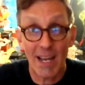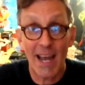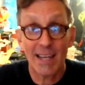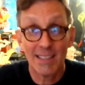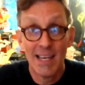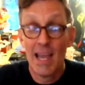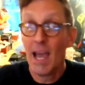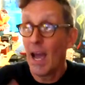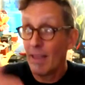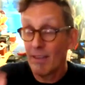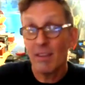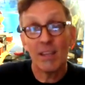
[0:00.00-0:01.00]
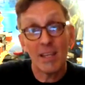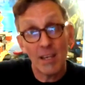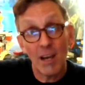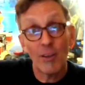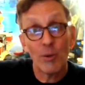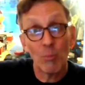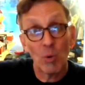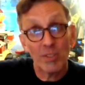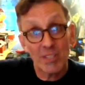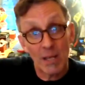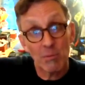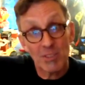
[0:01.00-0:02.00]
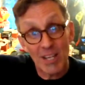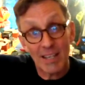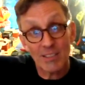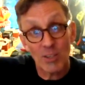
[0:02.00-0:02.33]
act, and then the other more established acts